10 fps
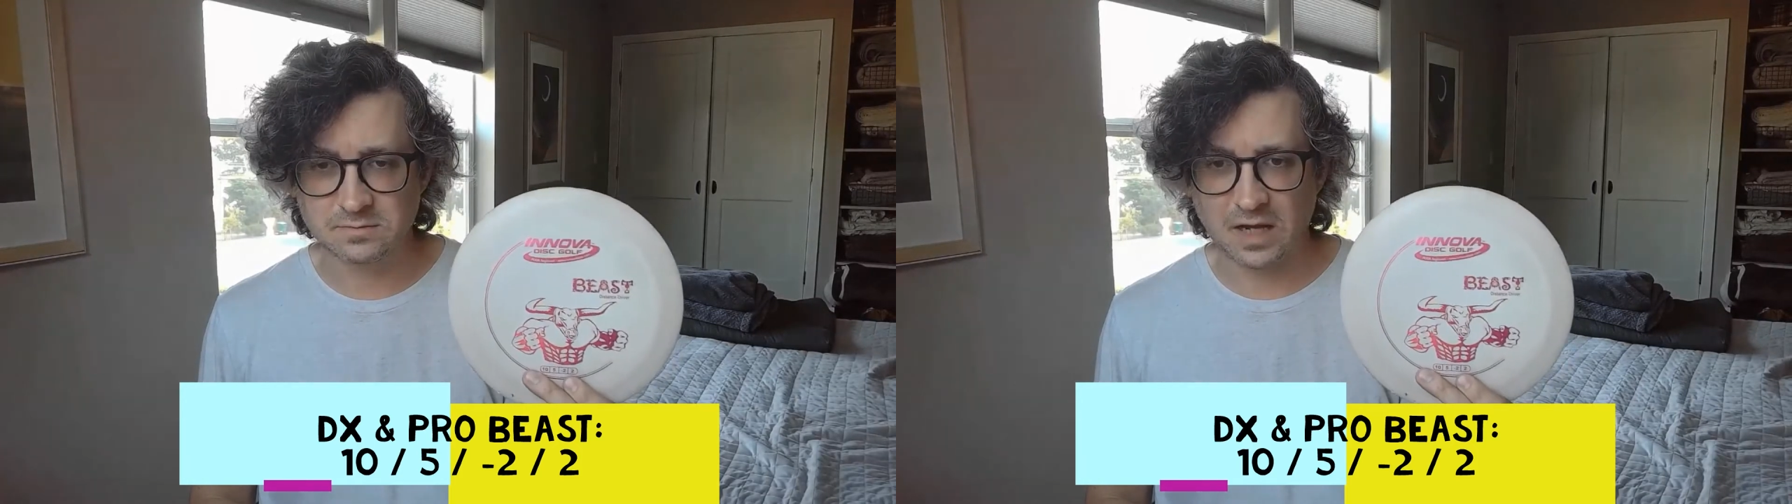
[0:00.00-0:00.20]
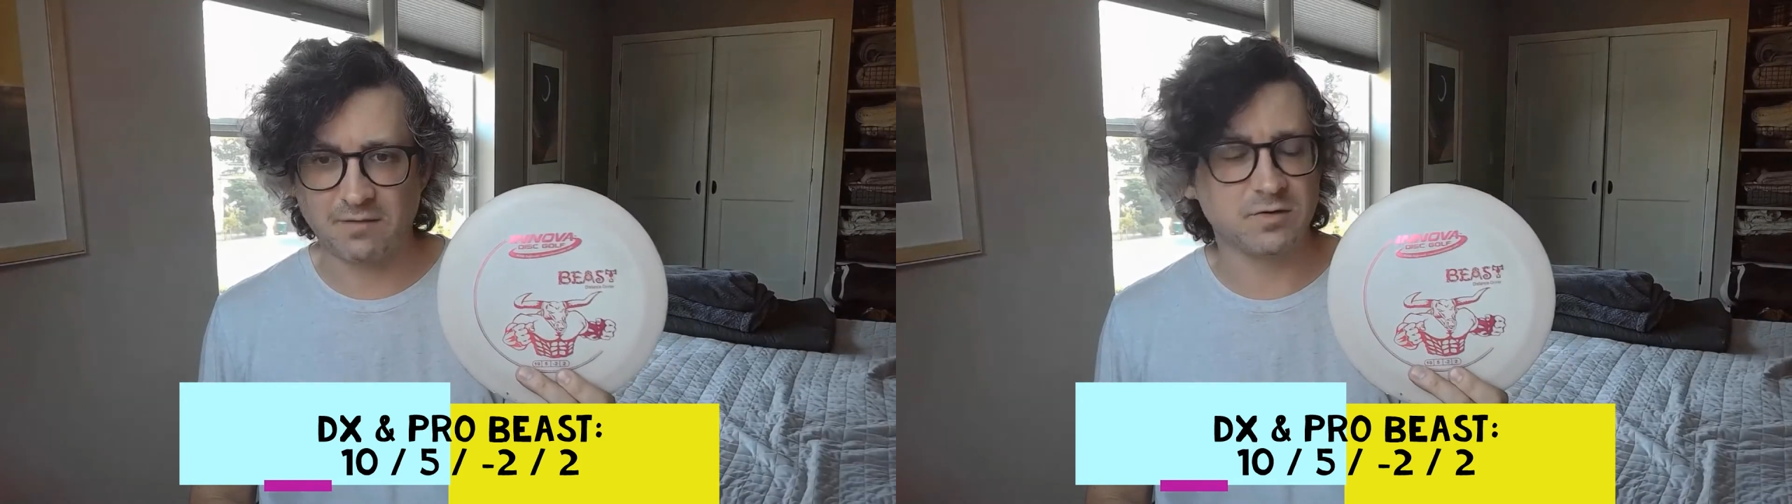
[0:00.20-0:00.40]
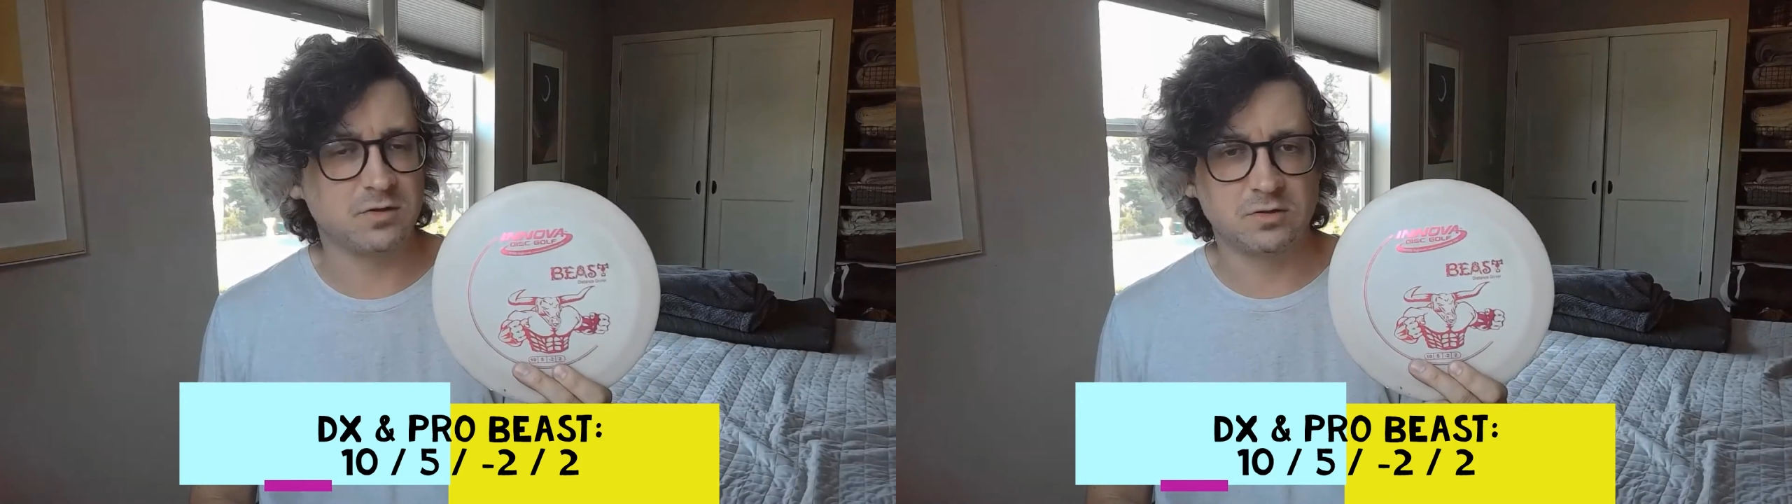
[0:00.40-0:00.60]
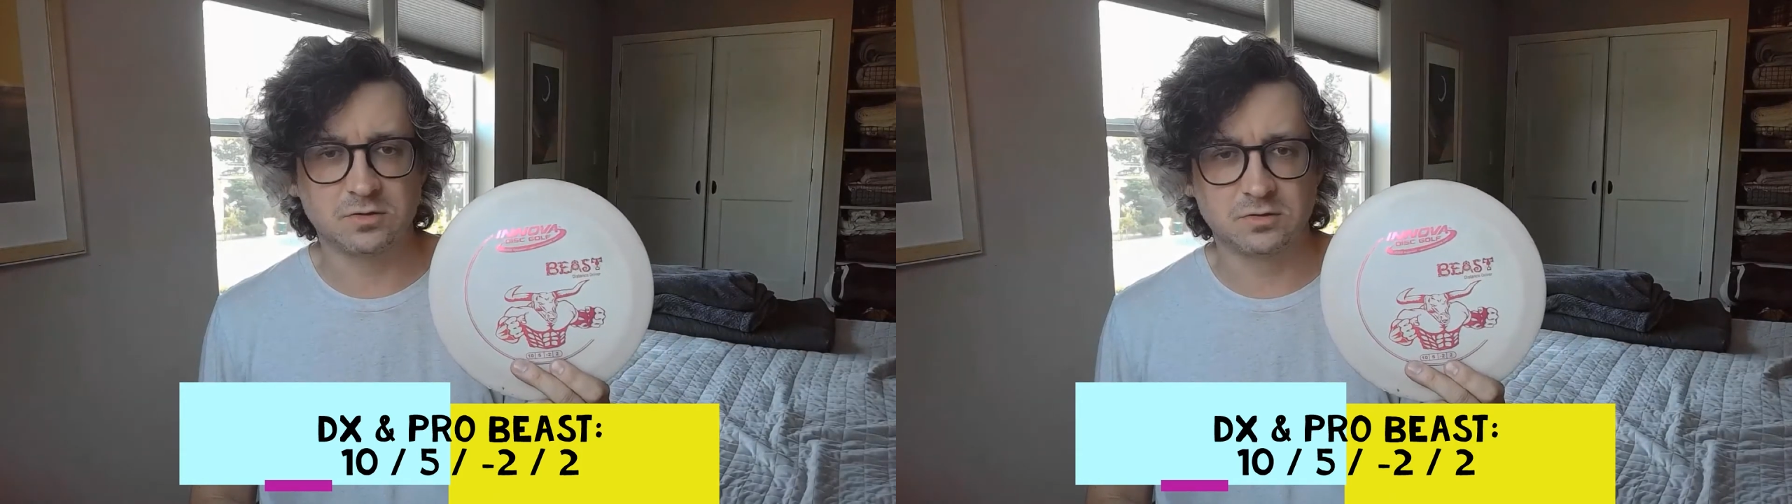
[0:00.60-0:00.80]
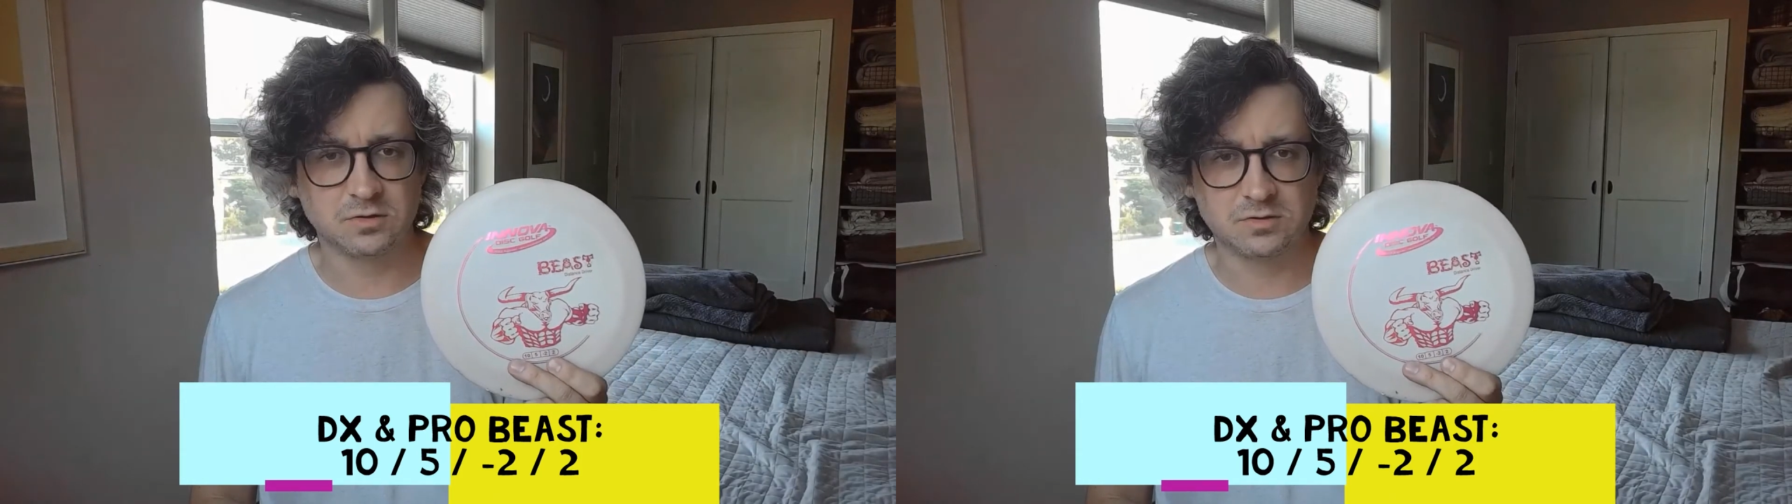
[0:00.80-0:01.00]
having
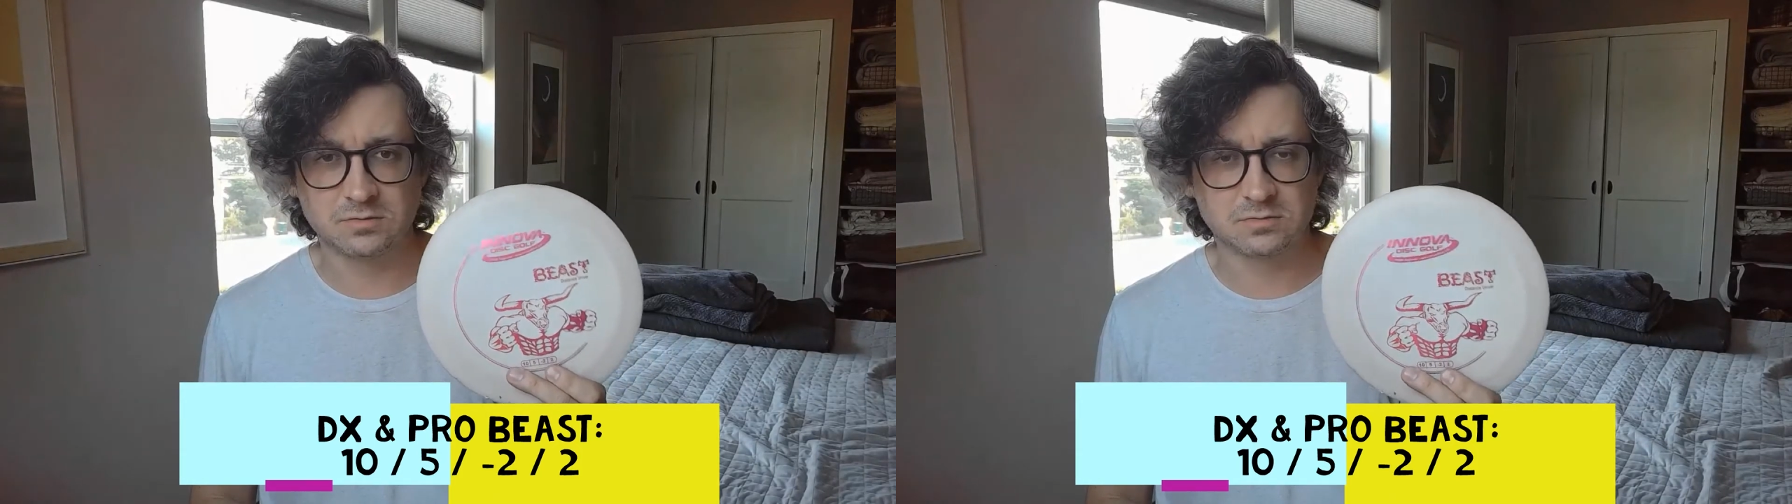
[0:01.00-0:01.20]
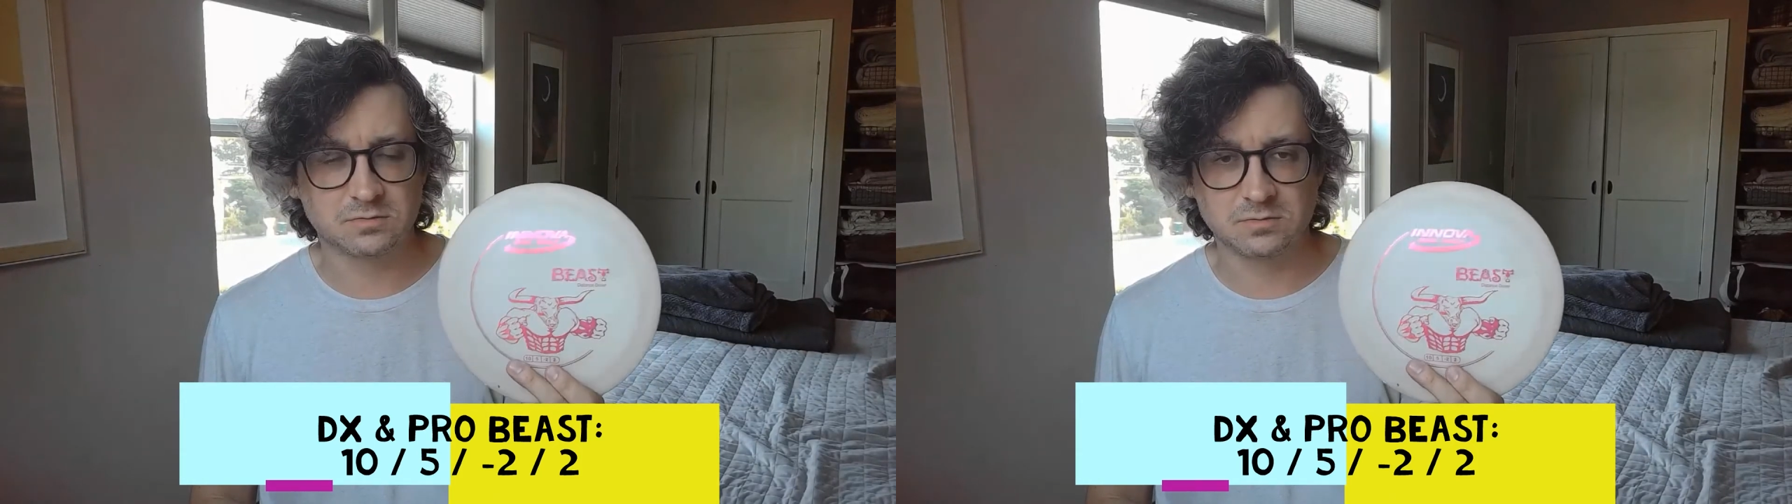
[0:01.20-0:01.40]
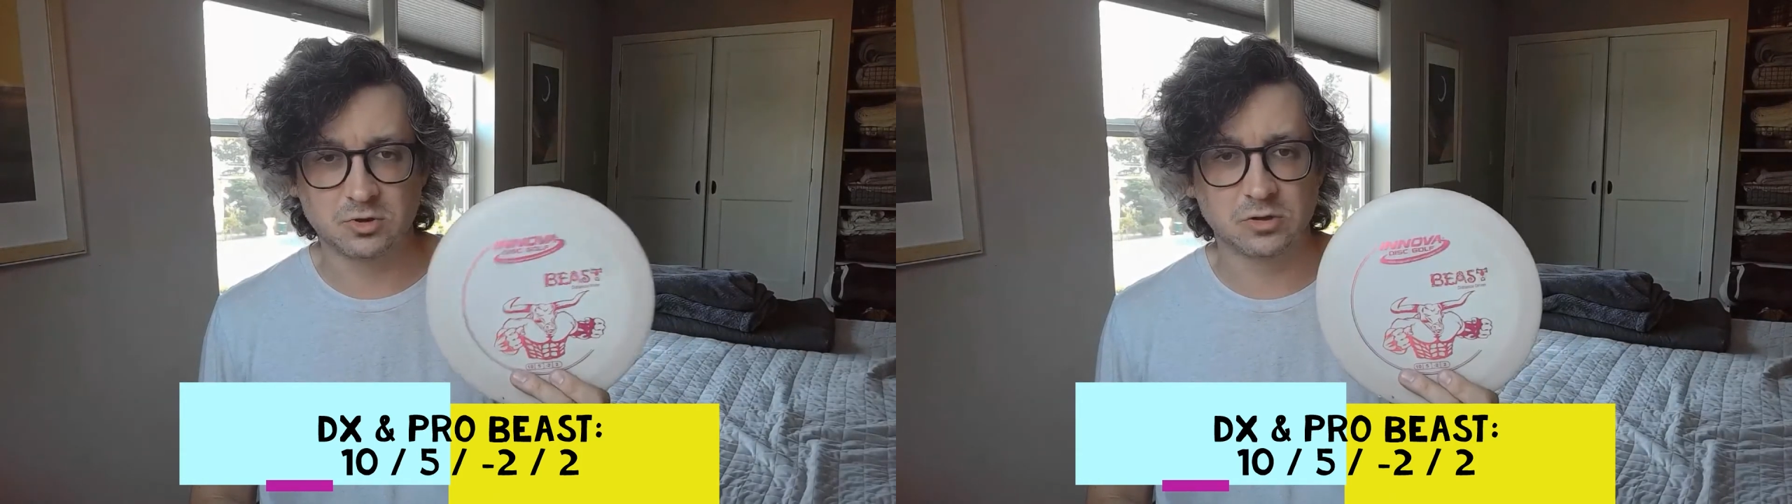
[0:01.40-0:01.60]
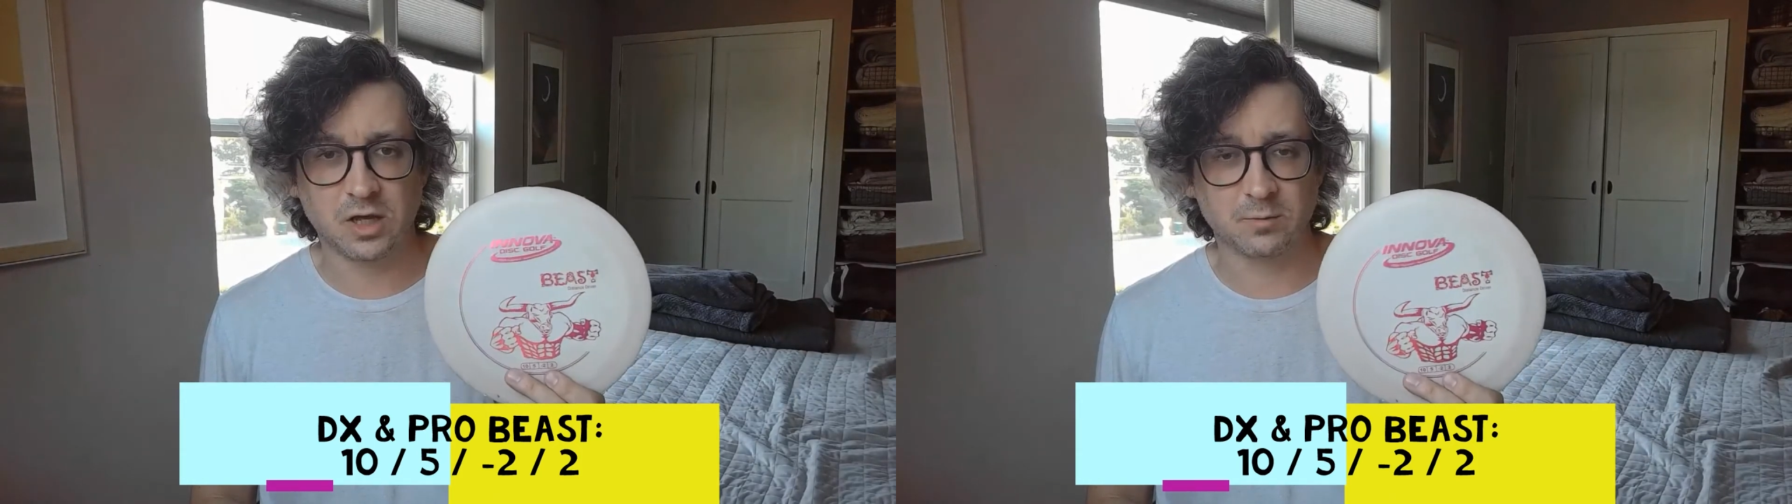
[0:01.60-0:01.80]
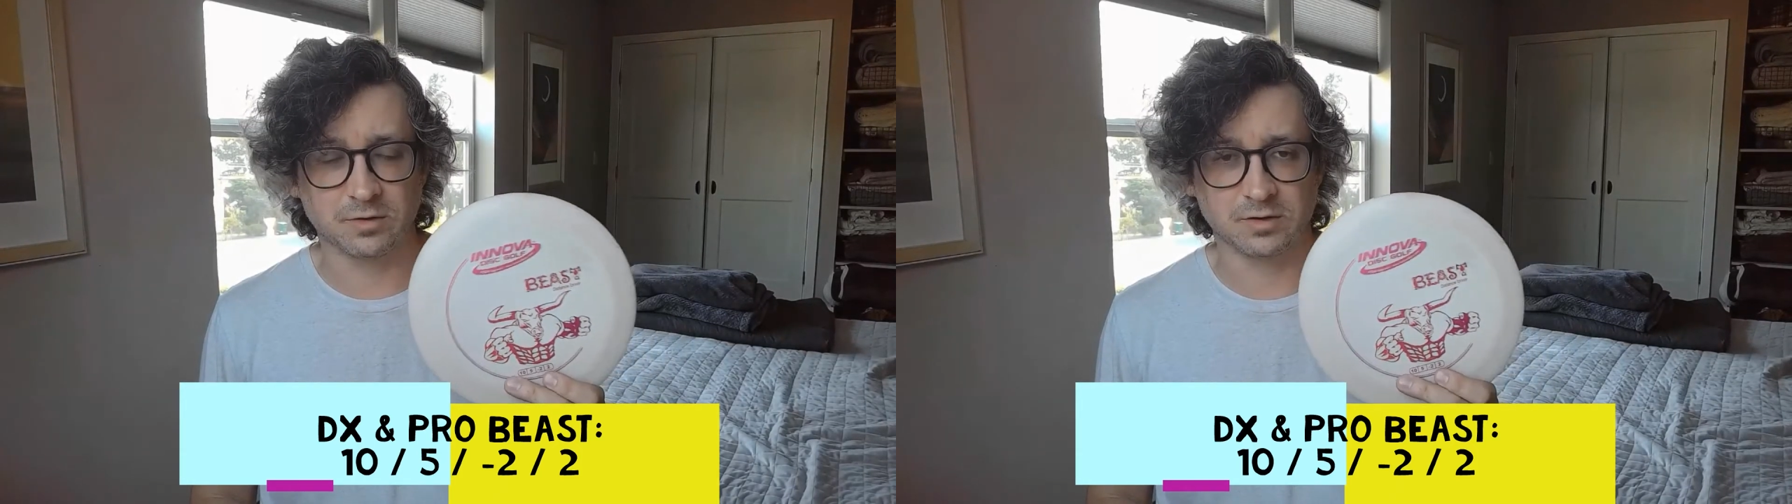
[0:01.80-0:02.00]
good good
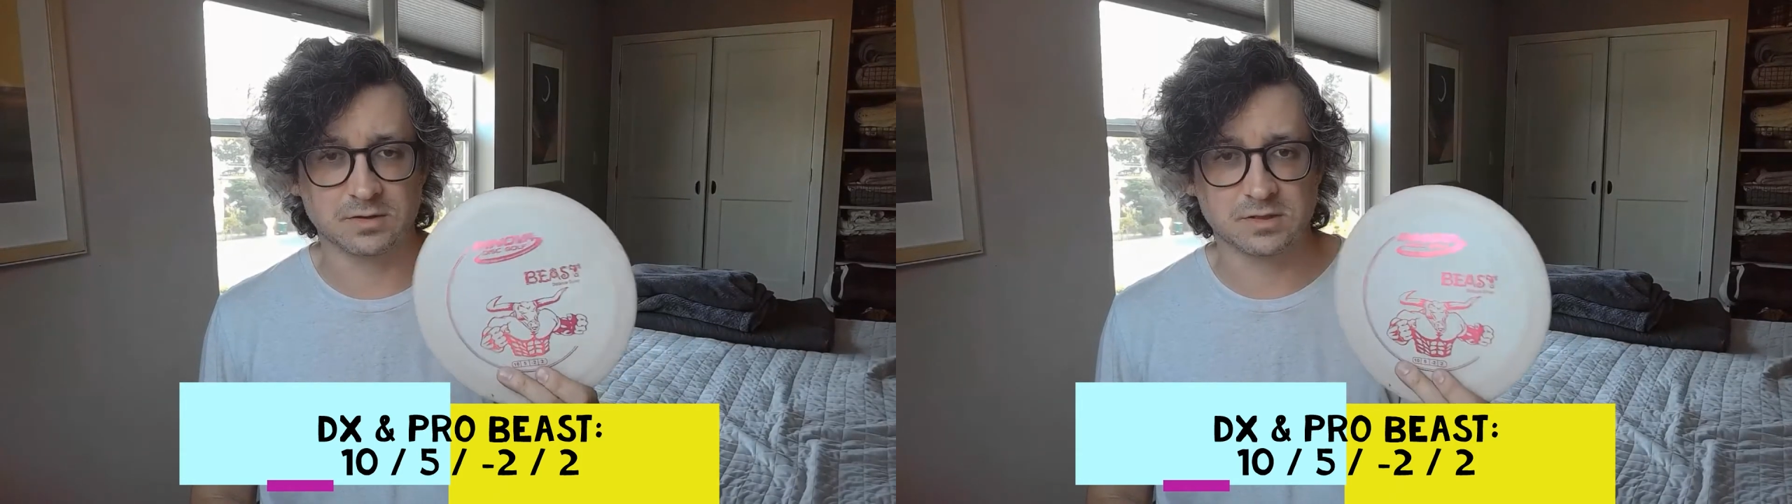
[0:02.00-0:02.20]
luck with it.